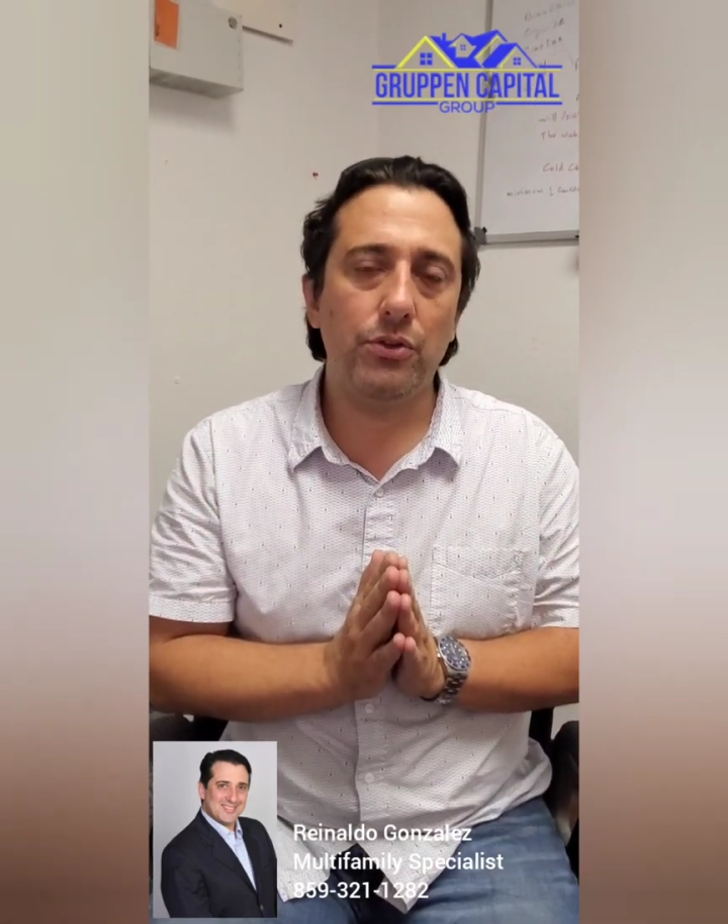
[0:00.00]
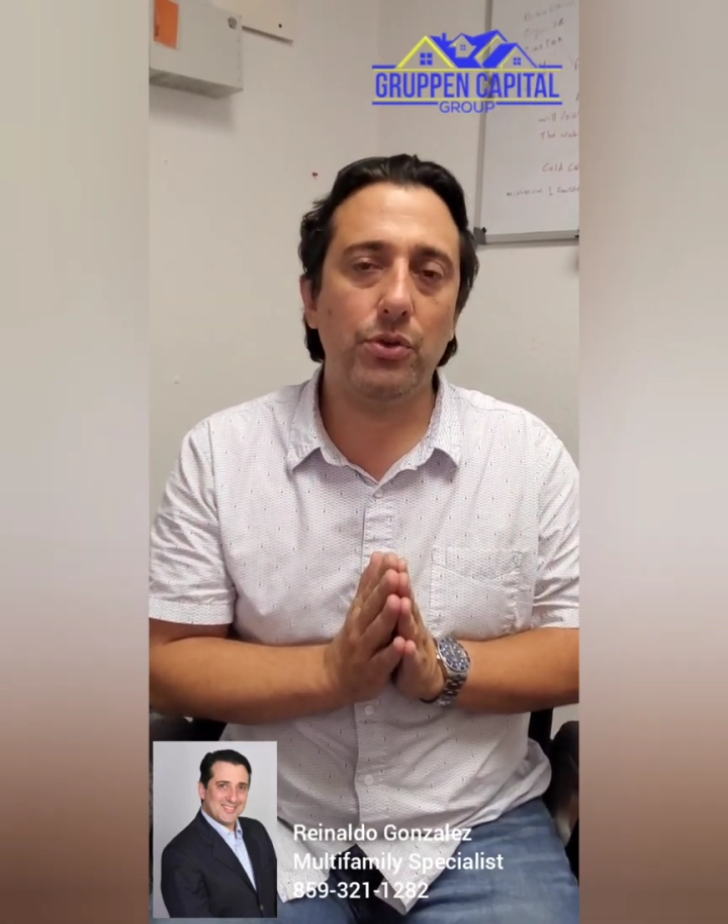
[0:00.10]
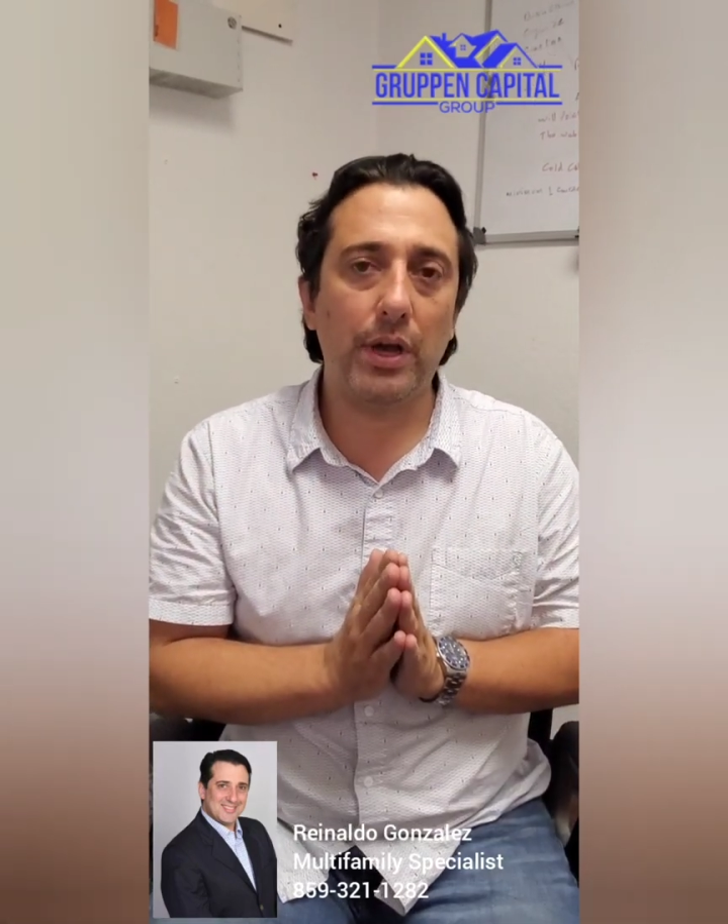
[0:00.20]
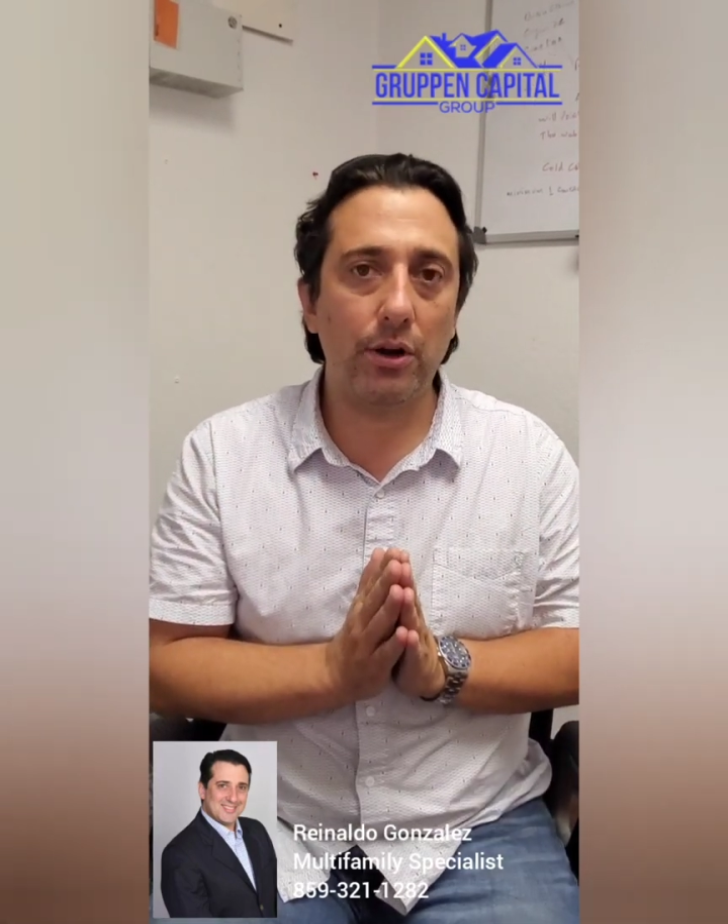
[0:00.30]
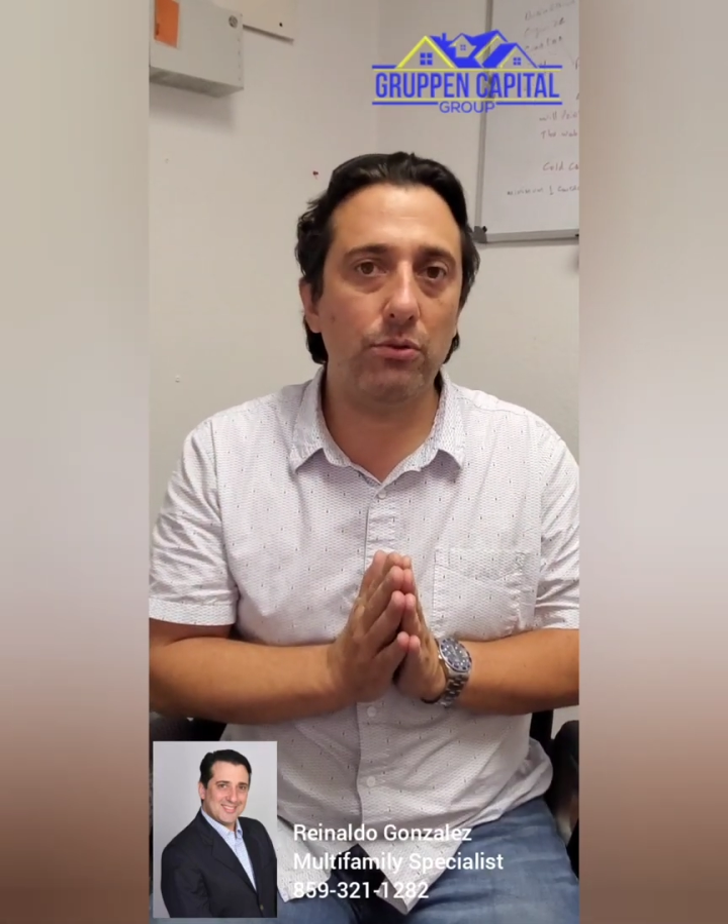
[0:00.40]
you
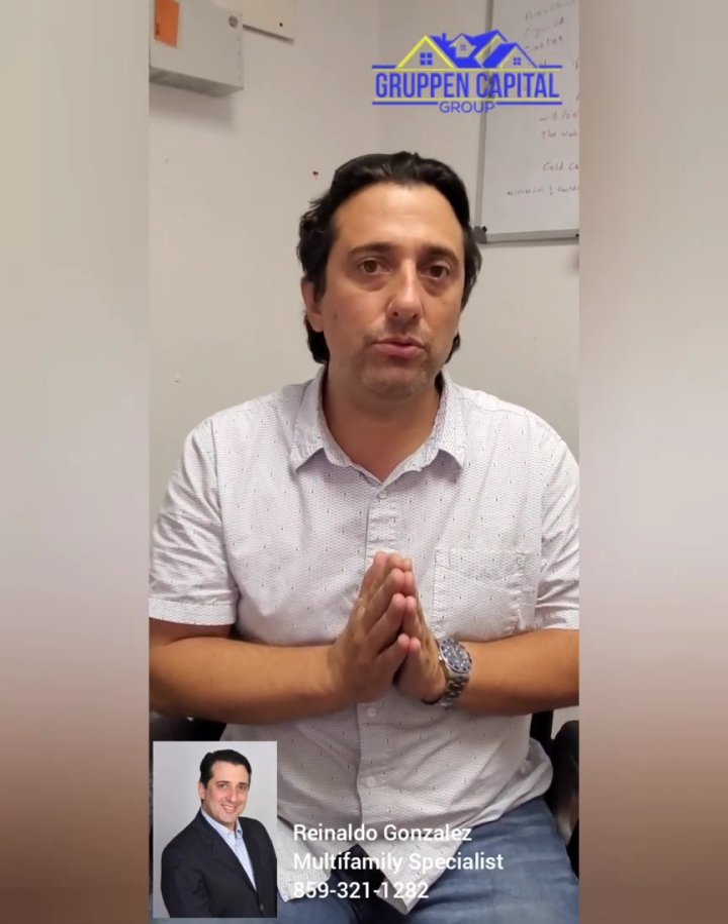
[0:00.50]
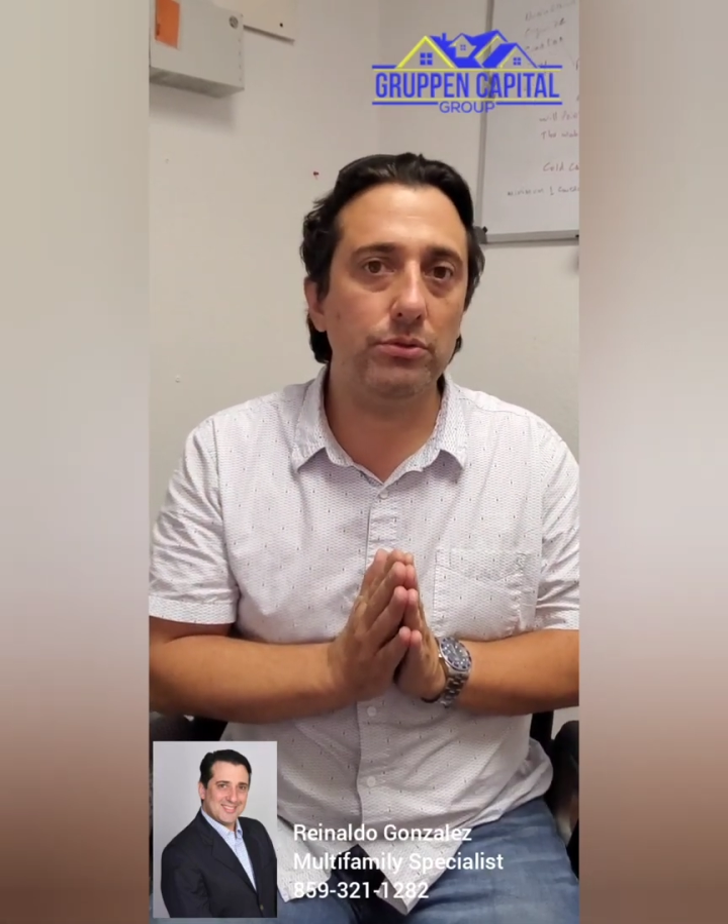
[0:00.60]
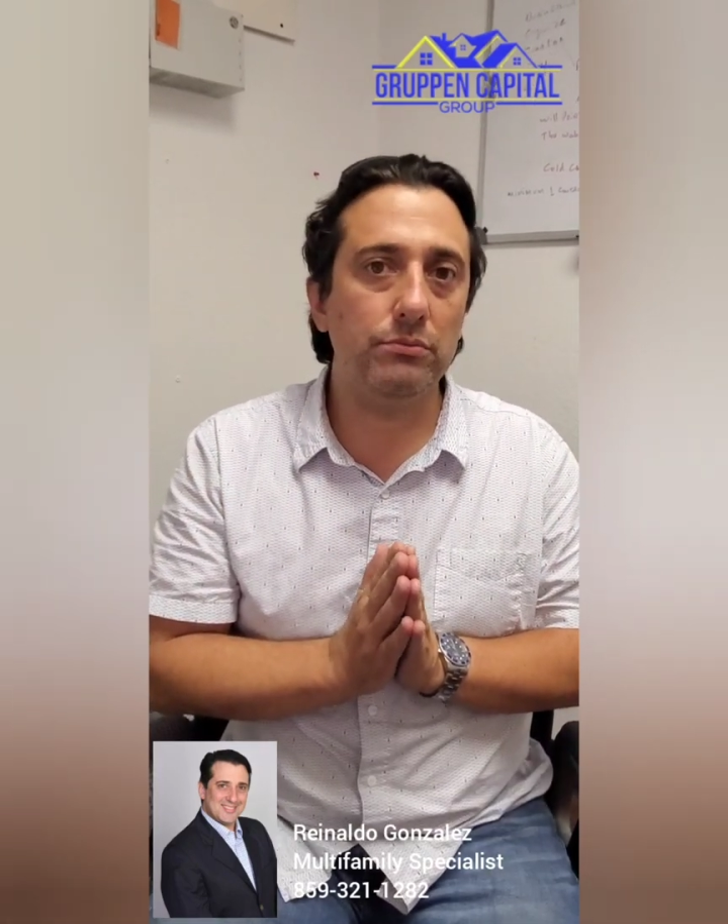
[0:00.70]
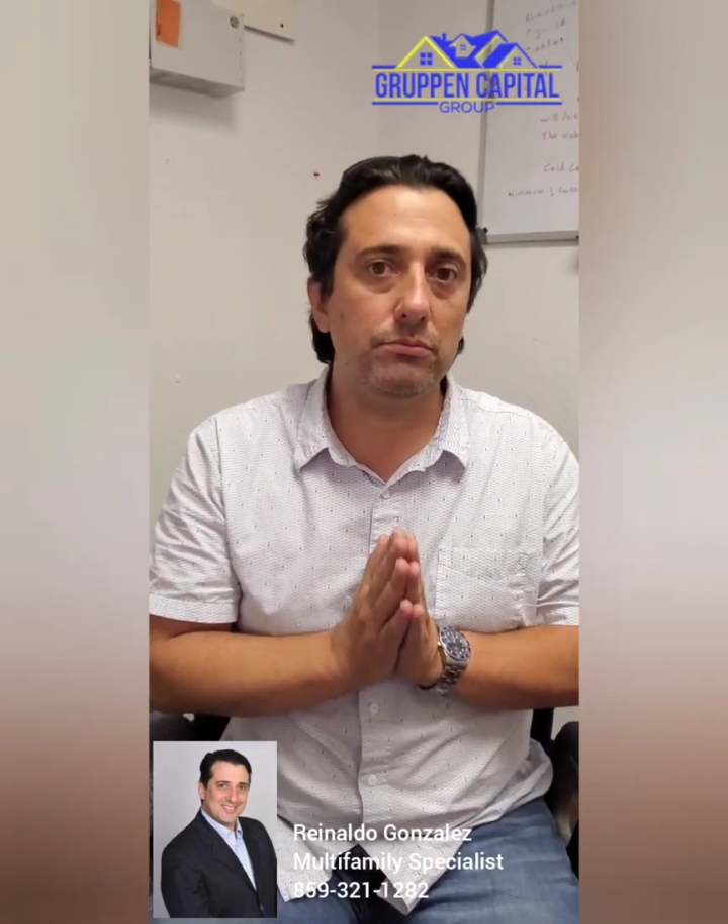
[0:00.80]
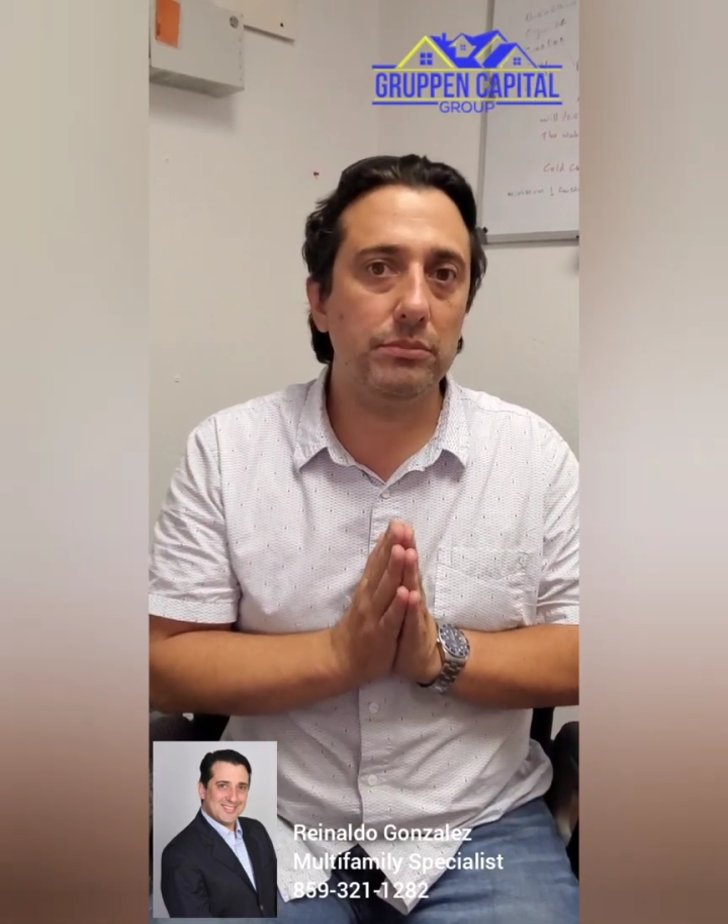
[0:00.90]
can own
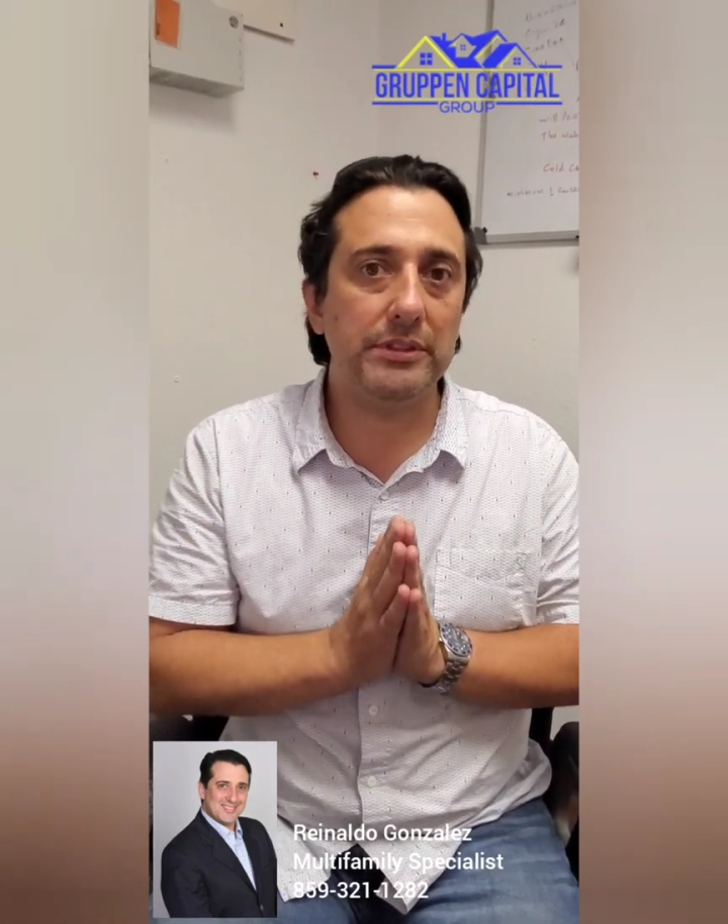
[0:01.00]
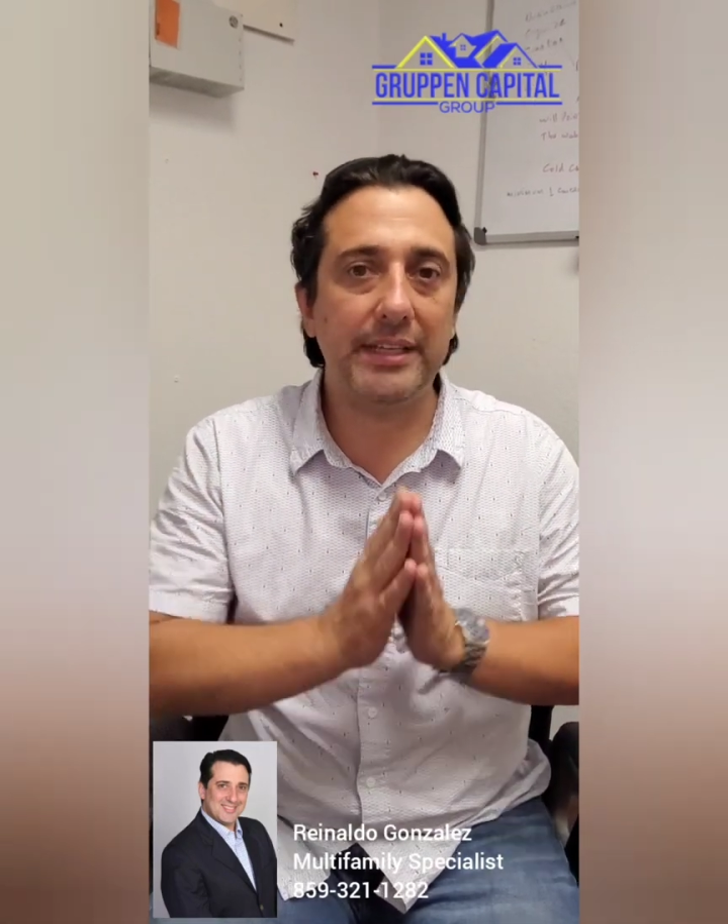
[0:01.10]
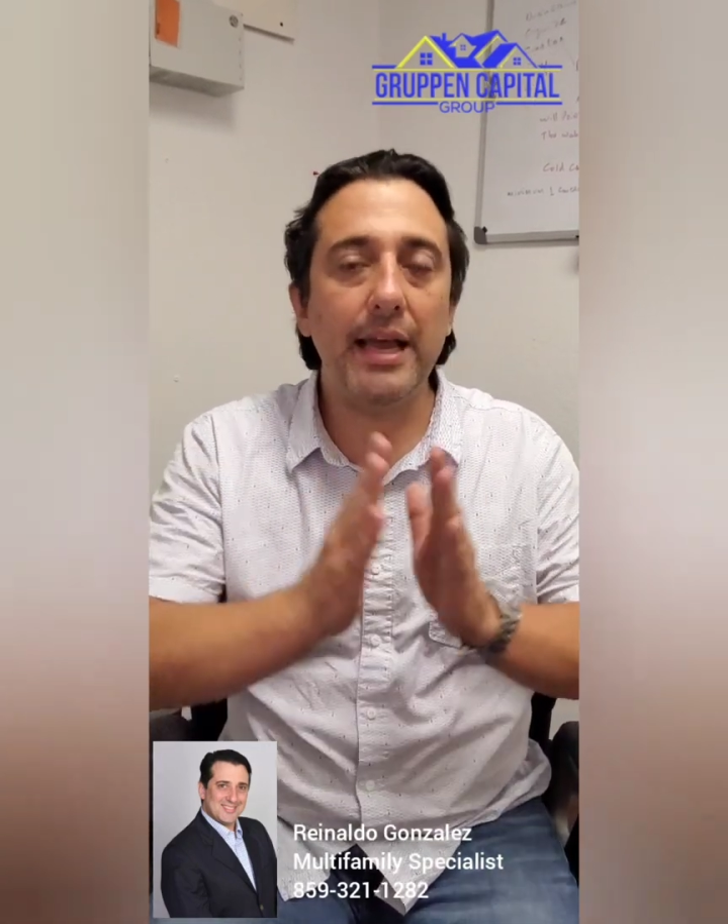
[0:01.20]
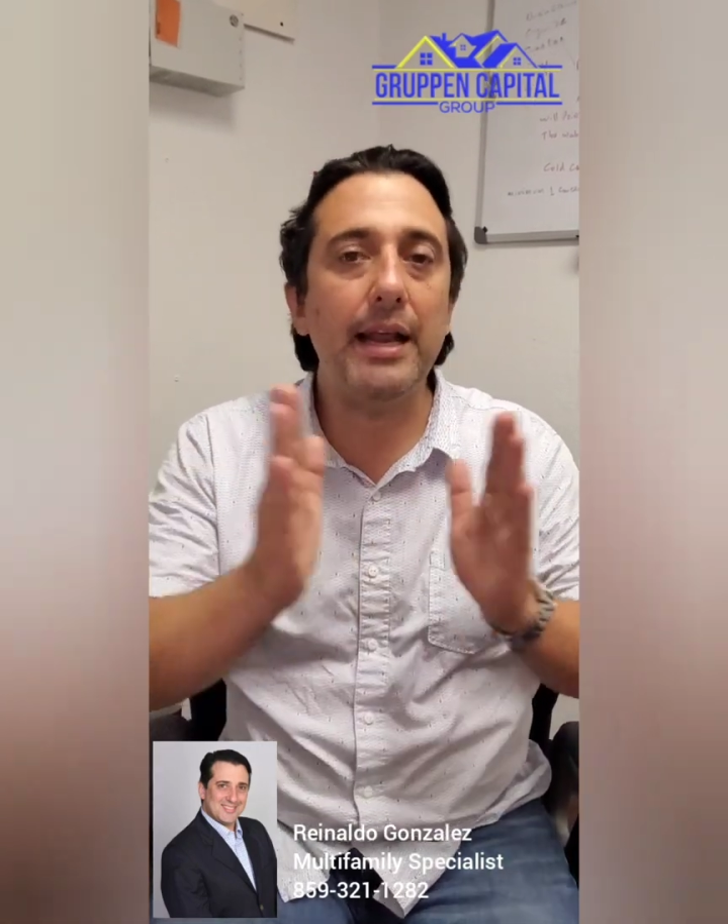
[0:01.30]
10